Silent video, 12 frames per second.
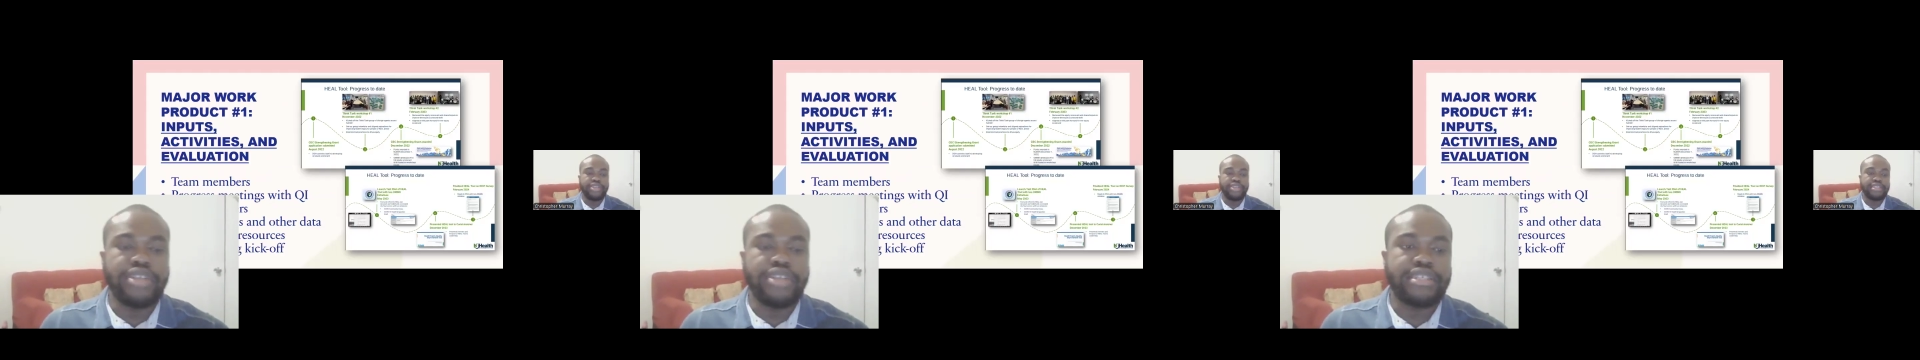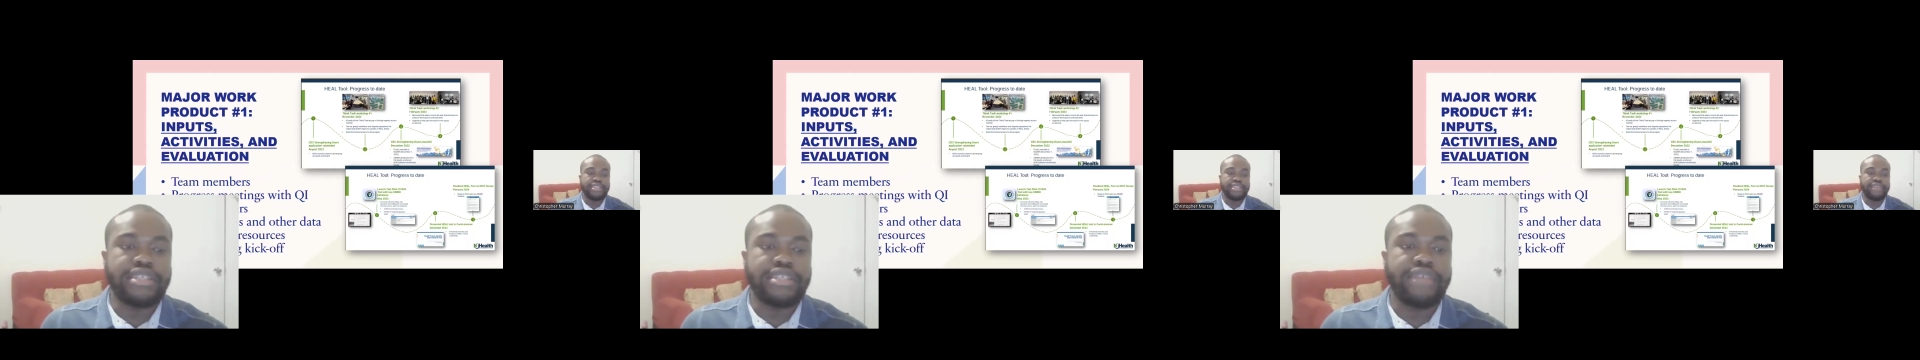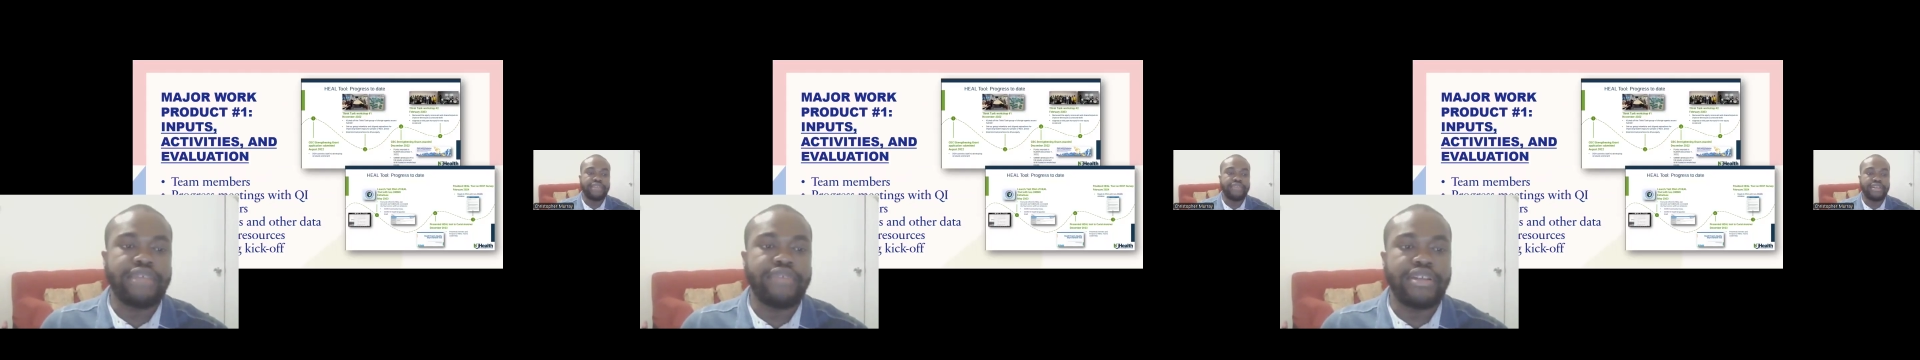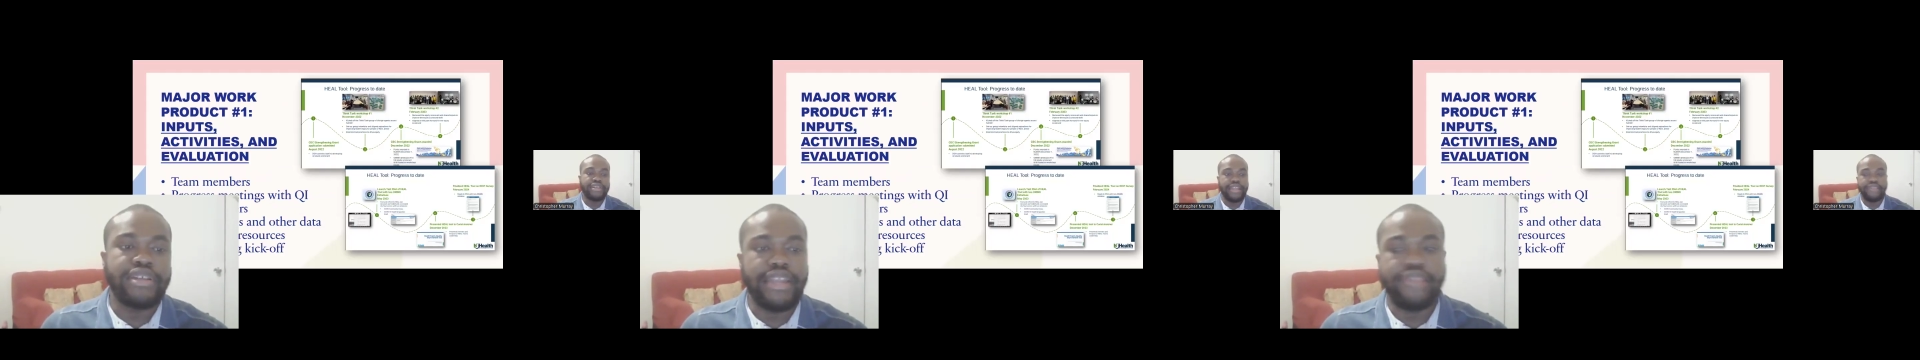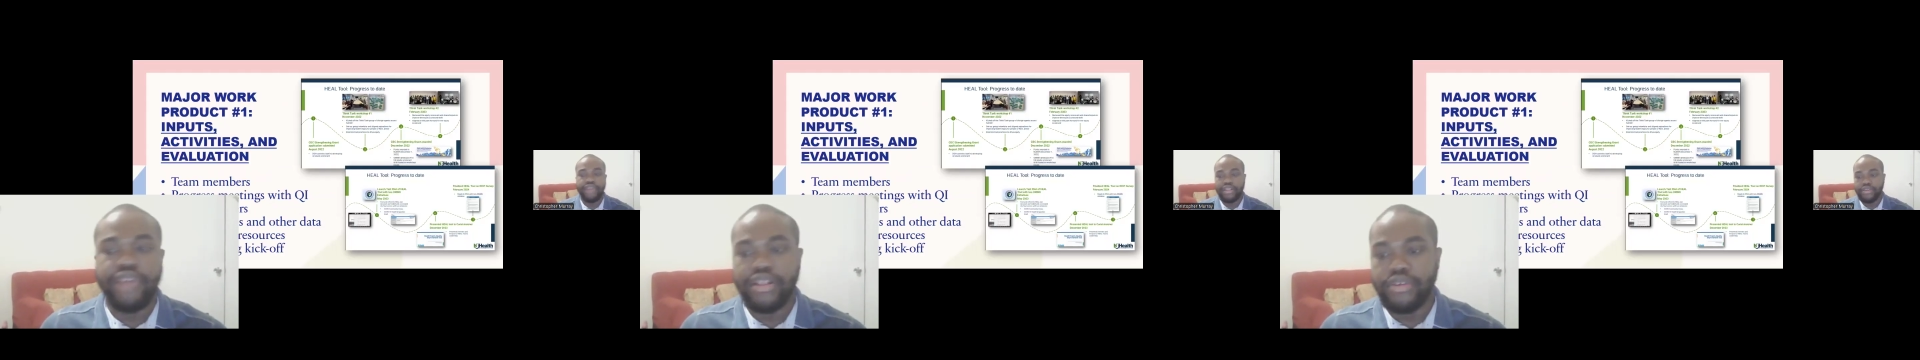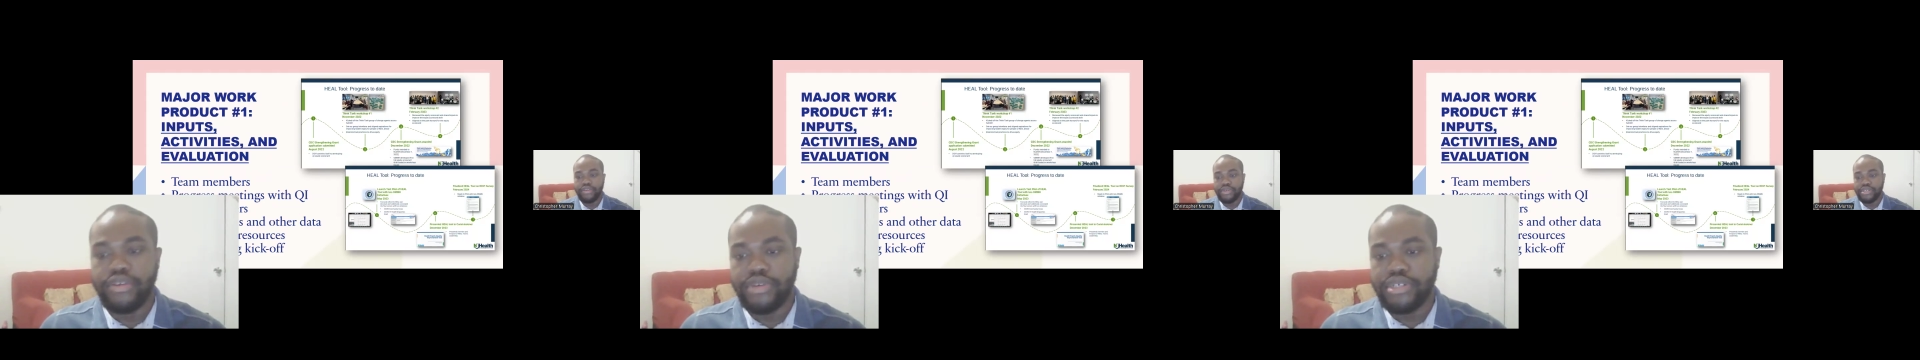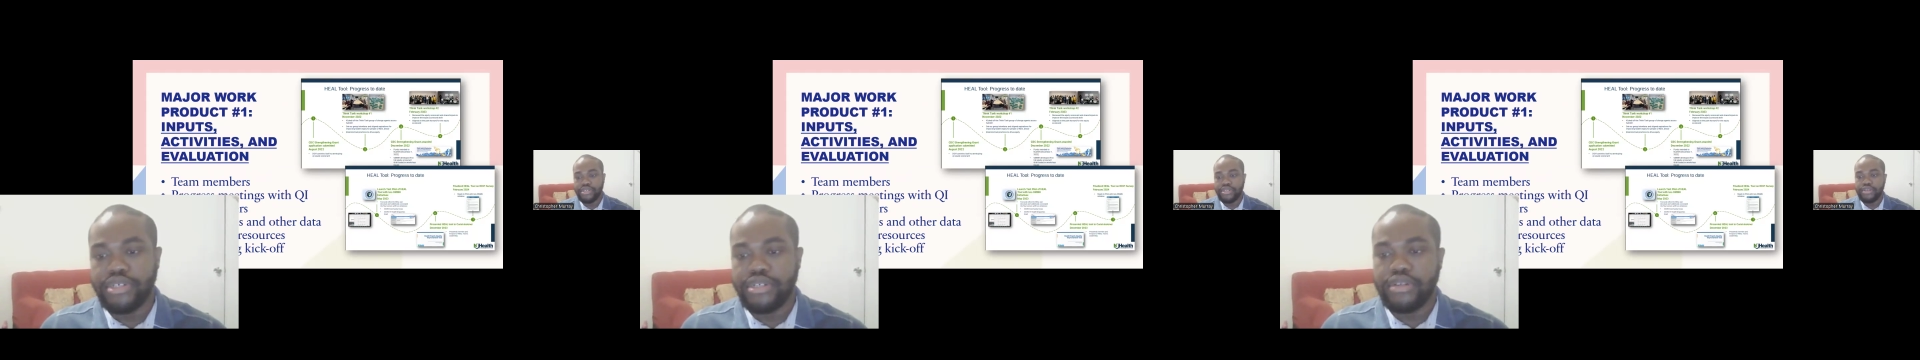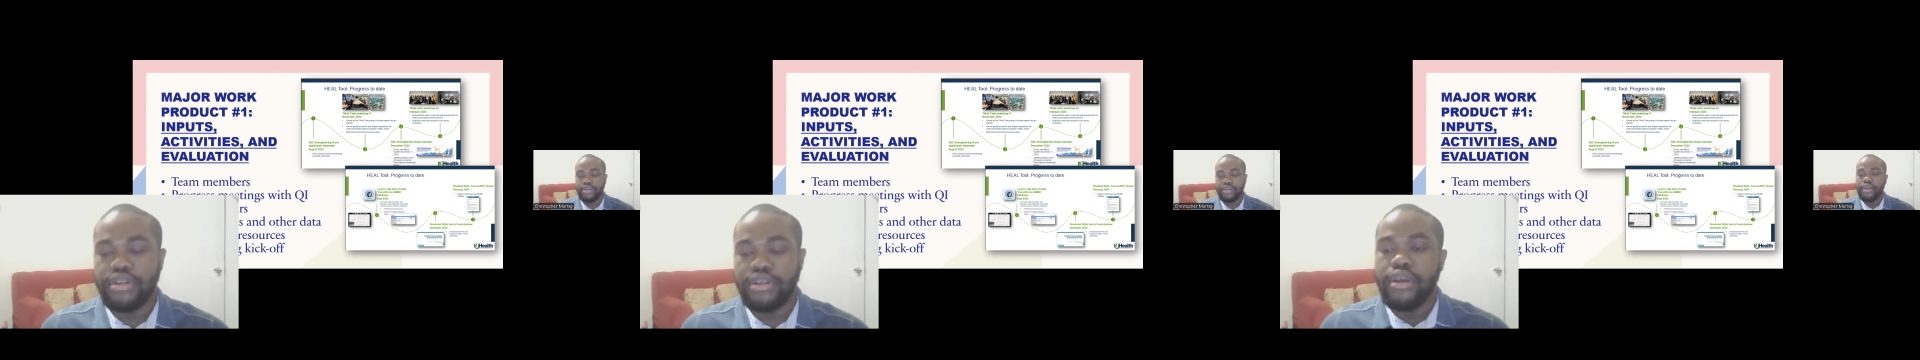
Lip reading: activities, and evaluation.